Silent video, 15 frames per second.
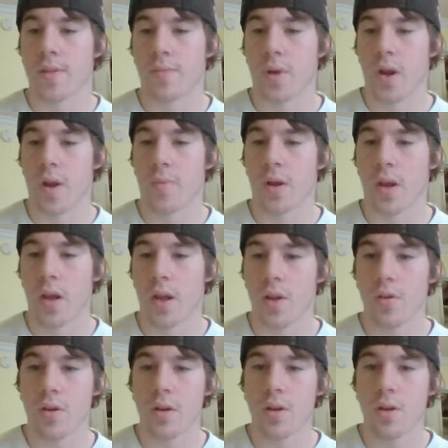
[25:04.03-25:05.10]
the Primal
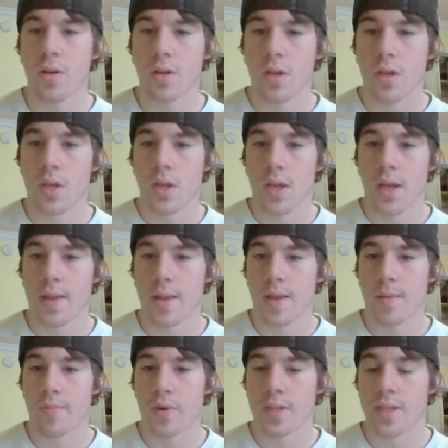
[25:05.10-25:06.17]
Kyogre, and
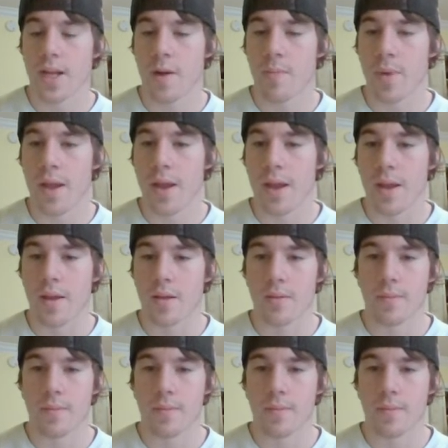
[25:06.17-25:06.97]
that brings out Banette.